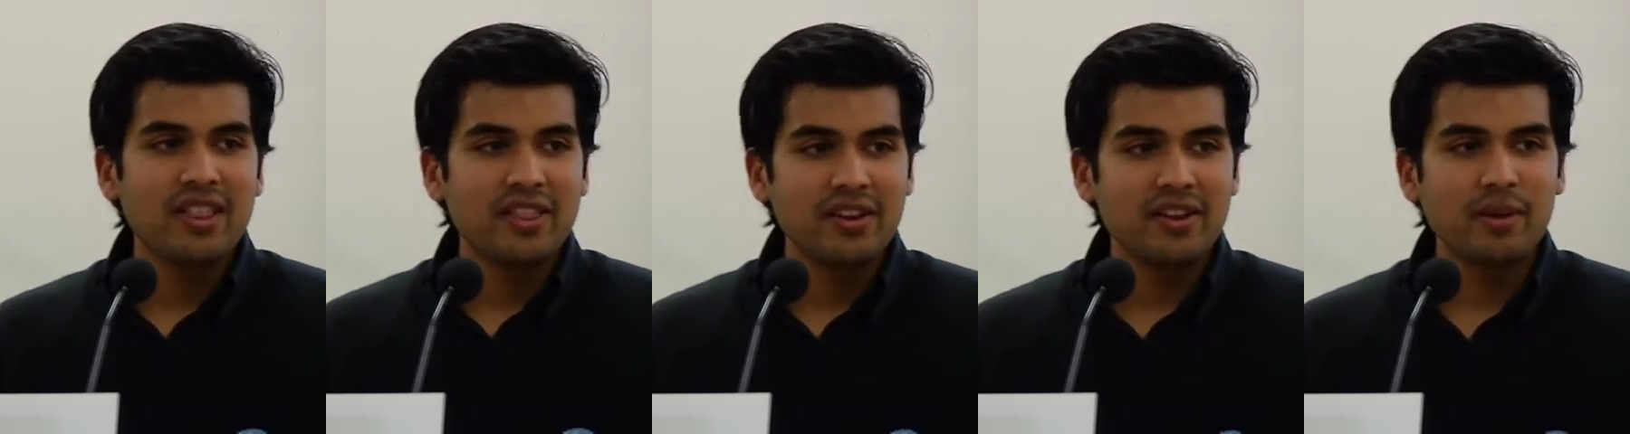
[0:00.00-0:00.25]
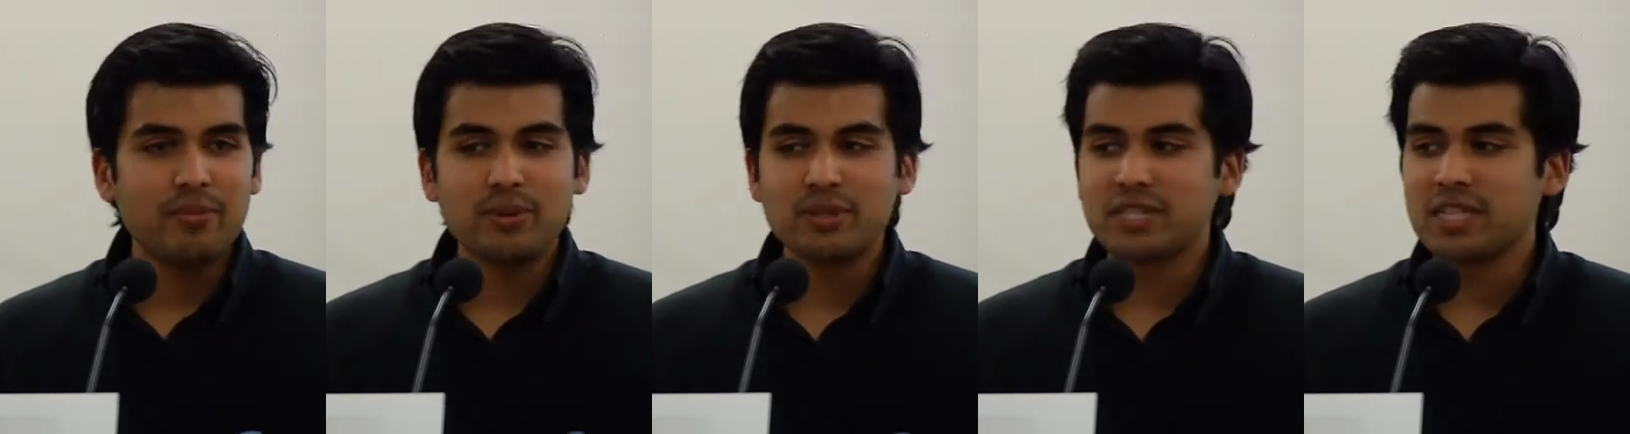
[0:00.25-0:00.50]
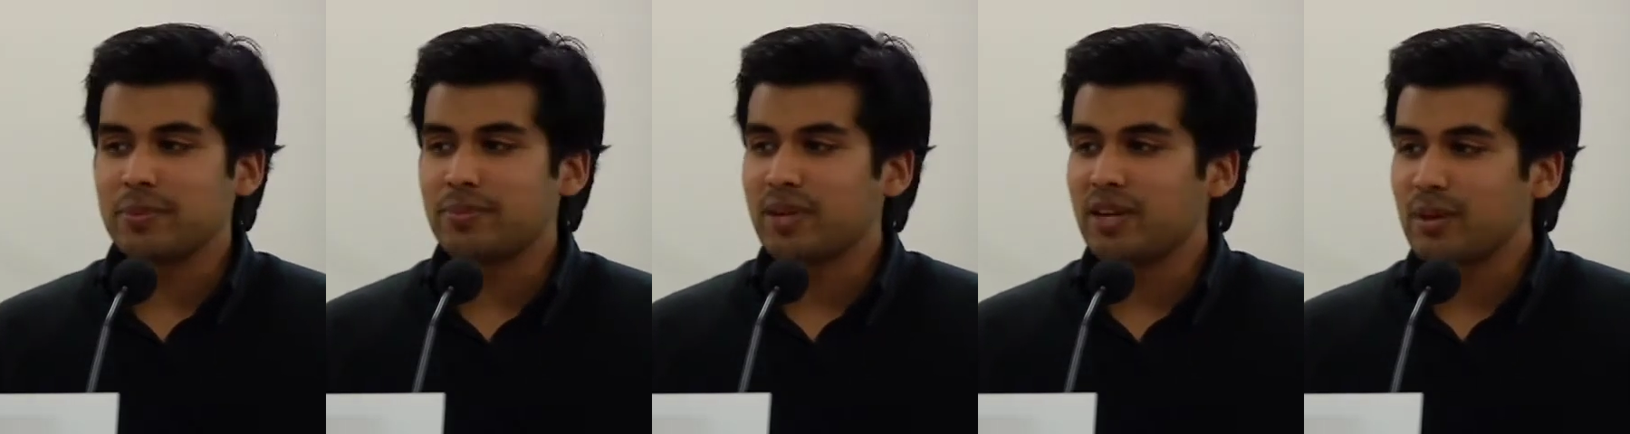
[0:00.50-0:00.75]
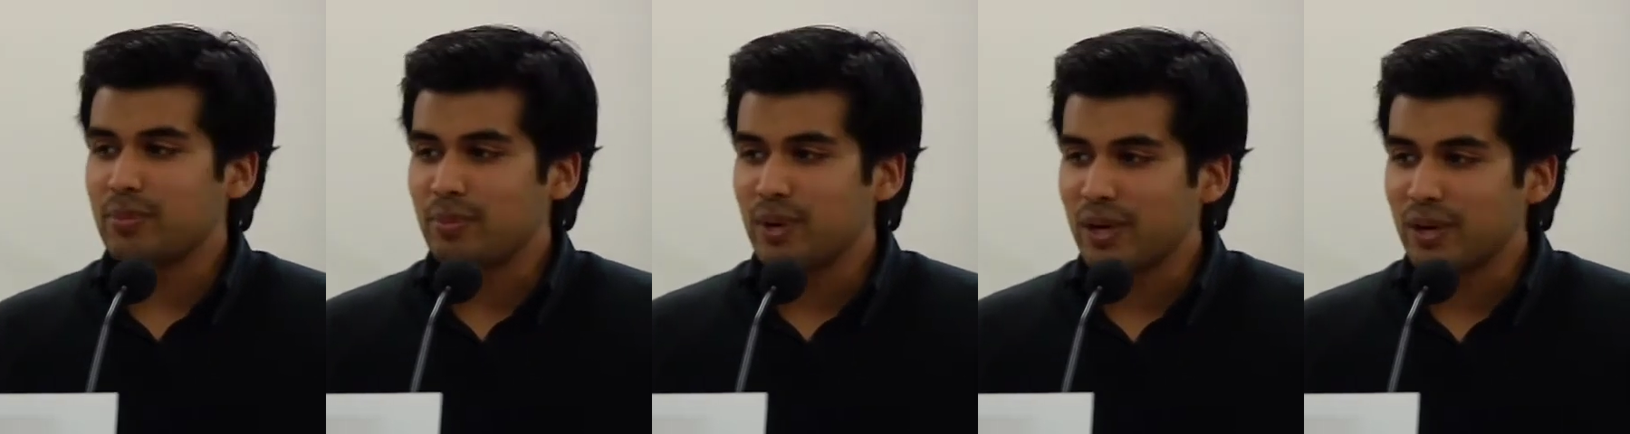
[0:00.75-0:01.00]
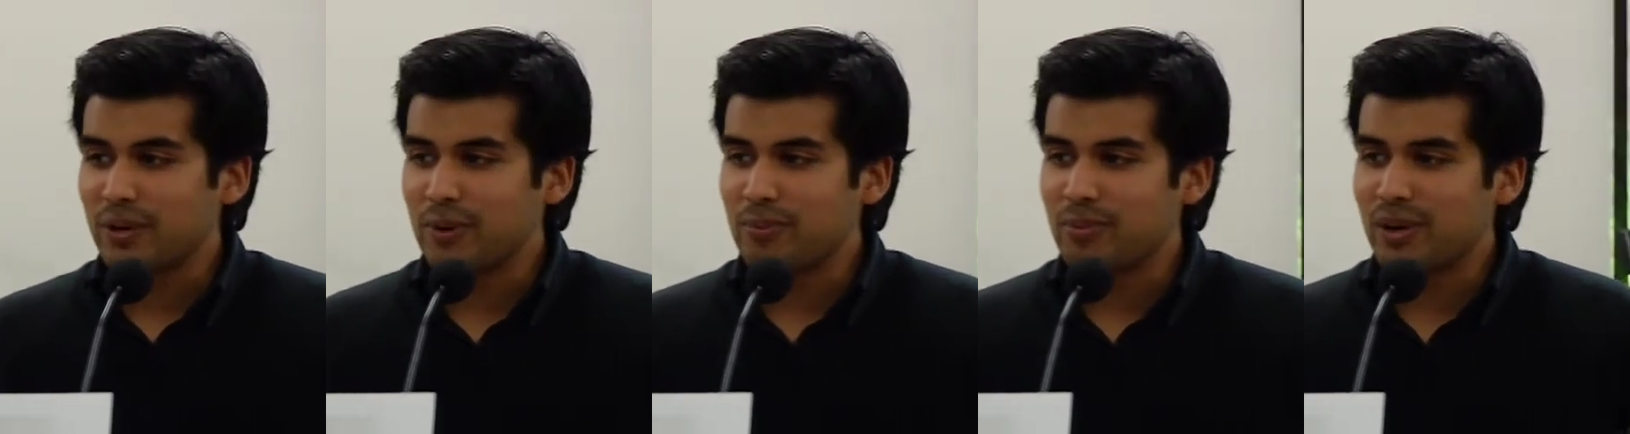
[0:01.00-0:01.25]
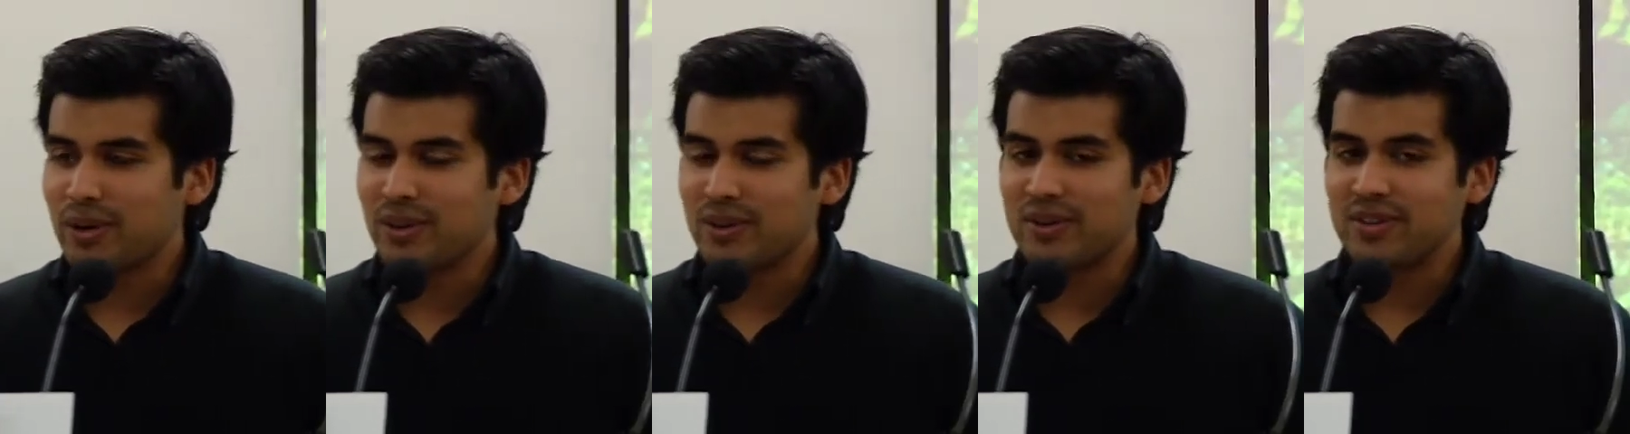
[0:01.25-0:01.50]
the numbers keep getting bigger and
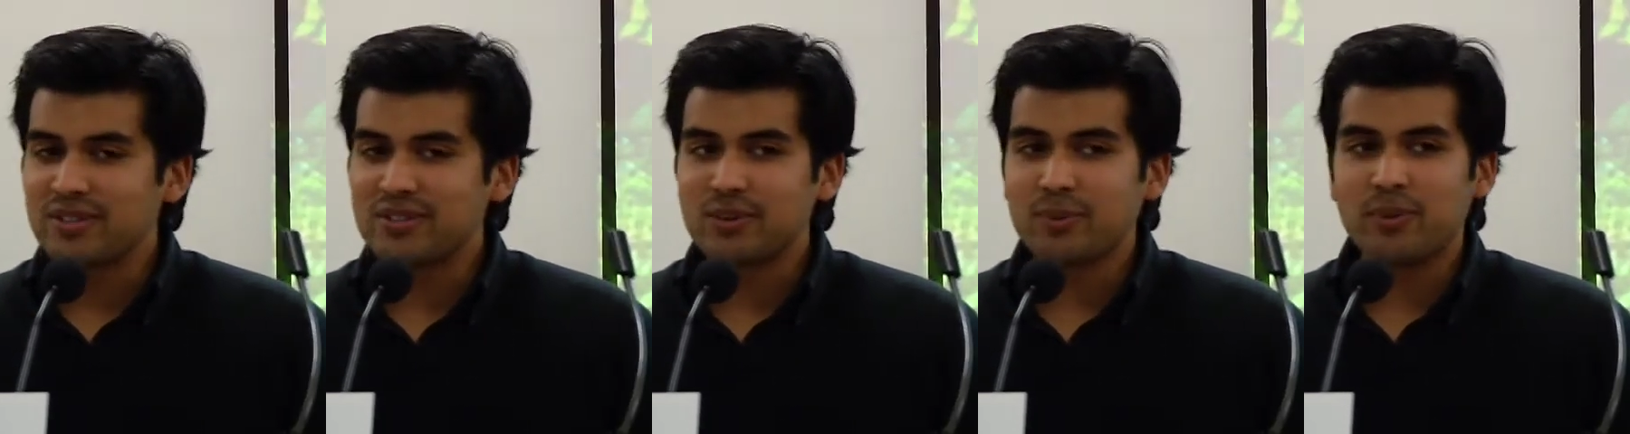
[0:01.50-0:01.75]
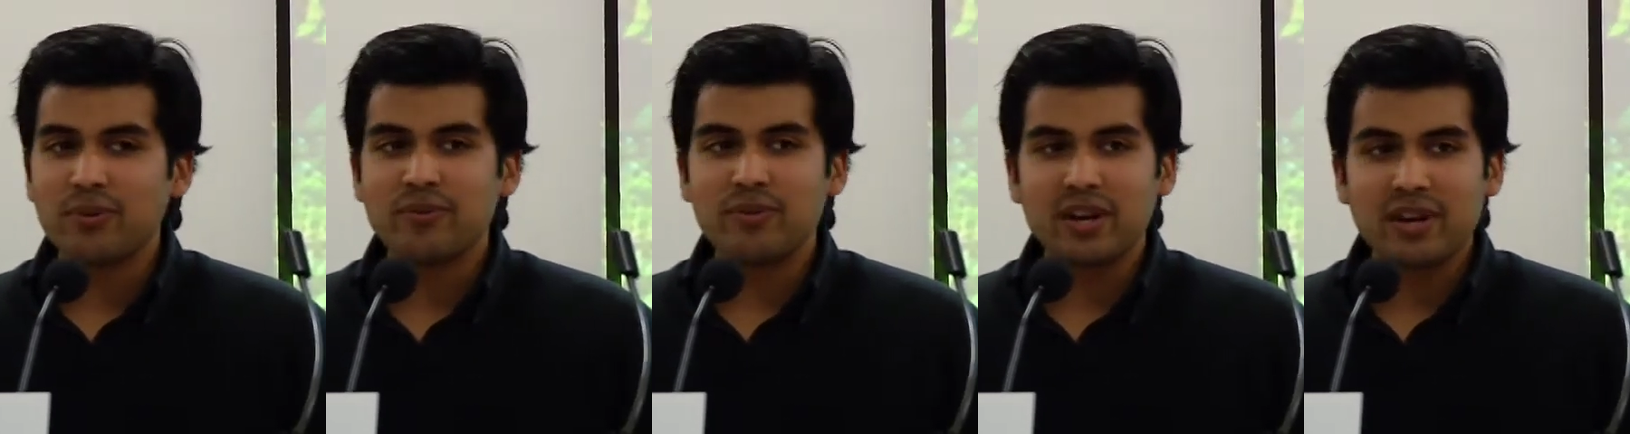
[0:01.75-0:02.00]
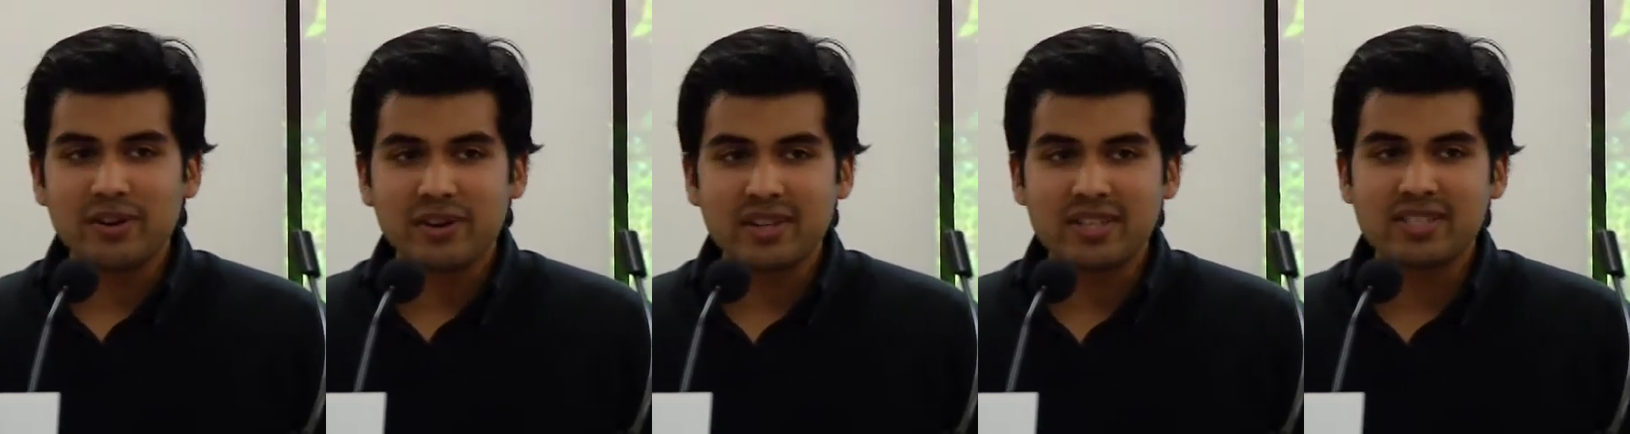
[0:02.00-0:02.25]
bigger, and so we're very